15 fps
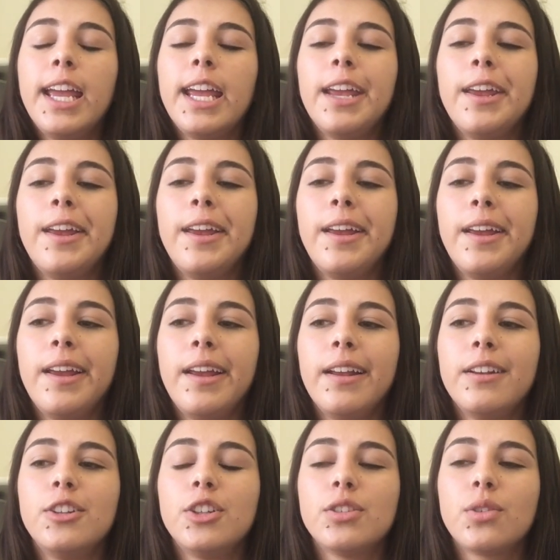
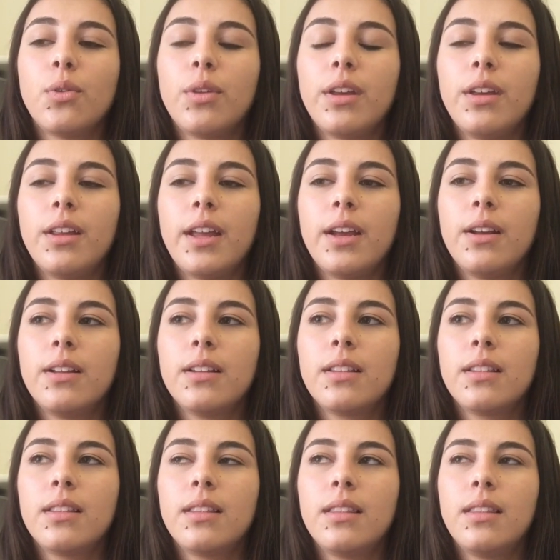and just only like
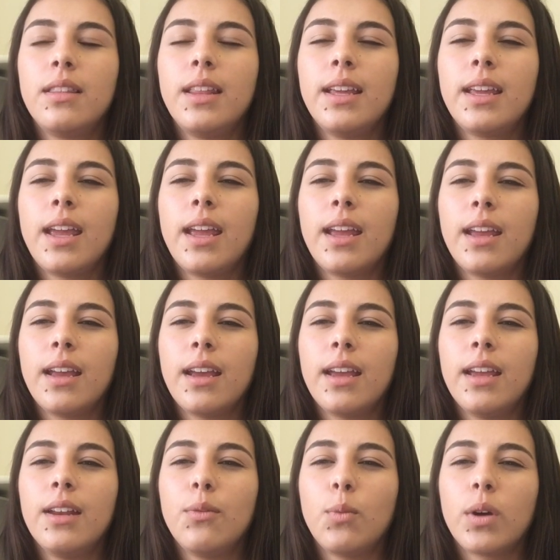thinking
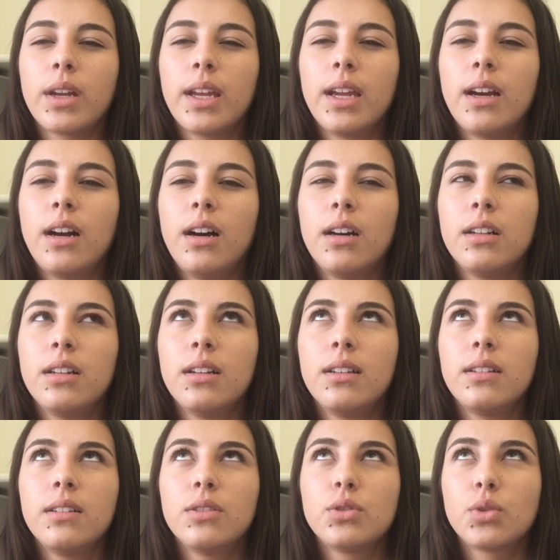and working on
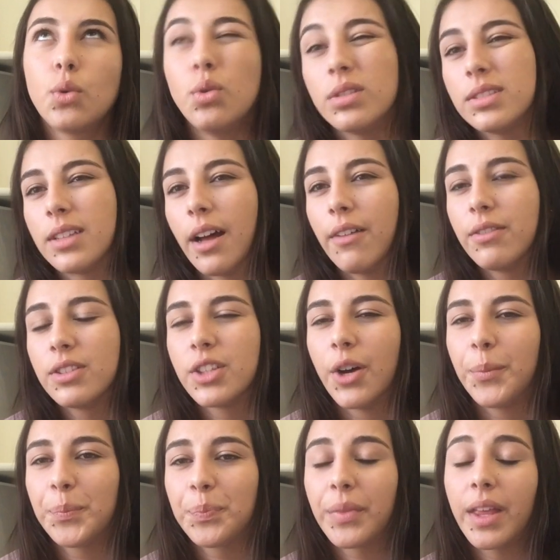school stuff.
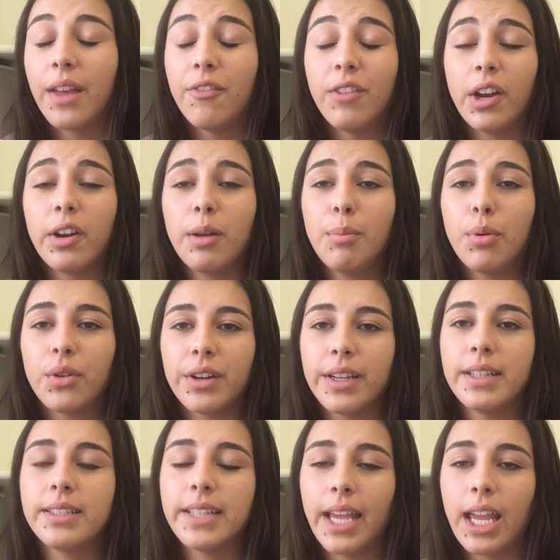So very
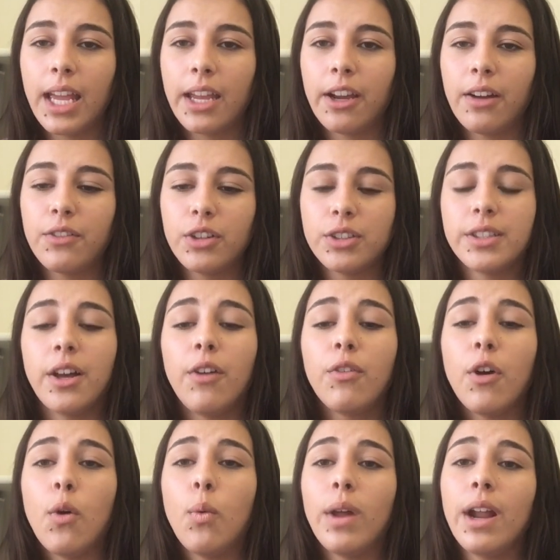important taking care of yourself.
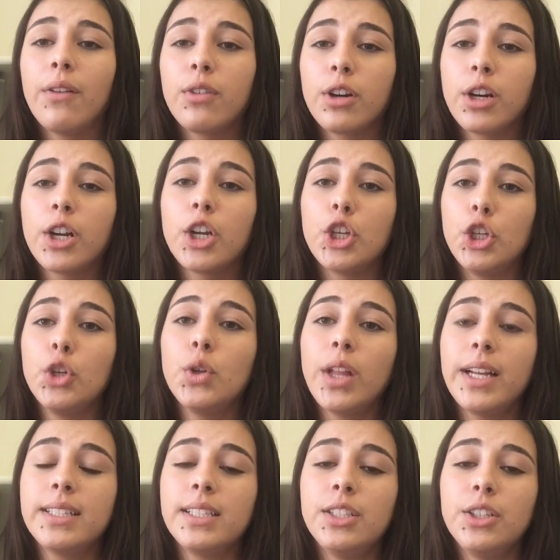Whatever you
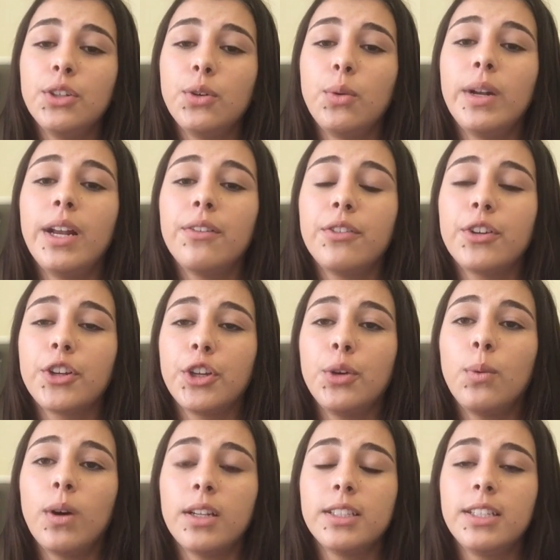like to do, whatever
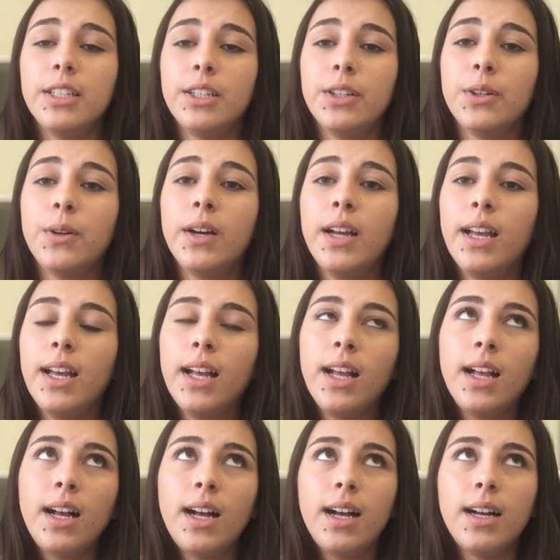you want to do,
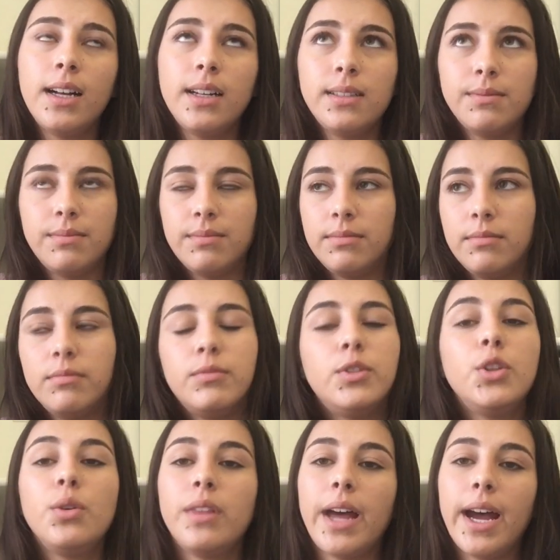um,
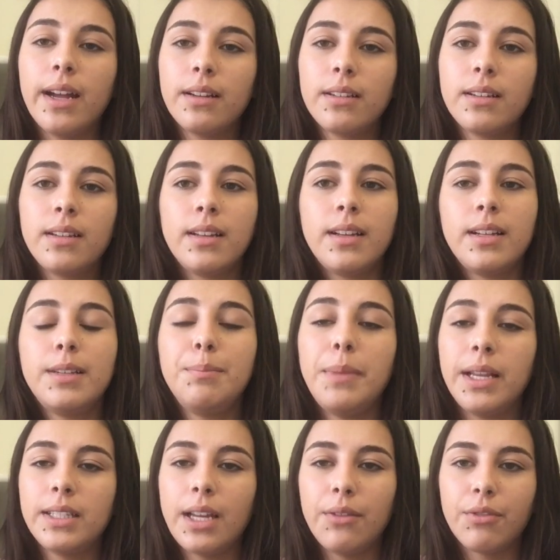do that.
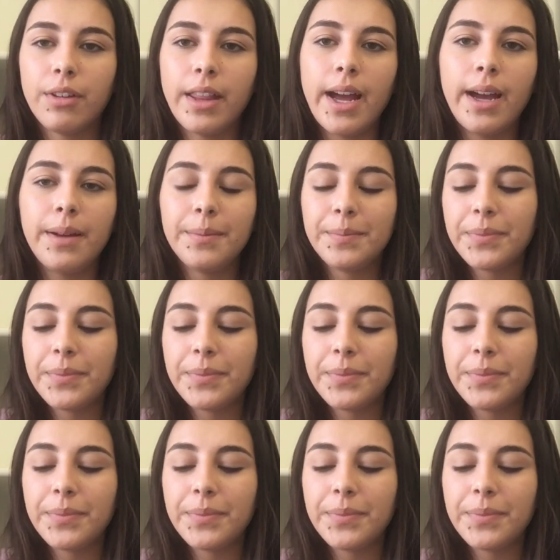Make time for that.